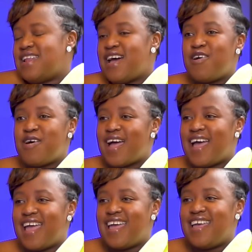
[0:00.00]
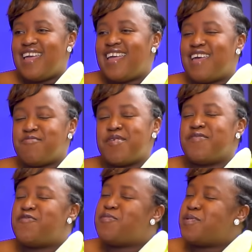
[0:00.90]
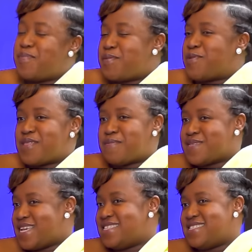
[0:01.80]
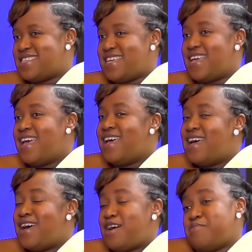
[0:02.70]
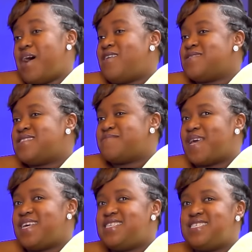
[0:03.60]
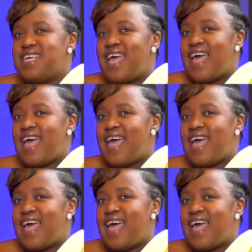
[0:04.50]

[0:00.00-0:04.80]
now I have a former big brother, Mzanzi, housemate.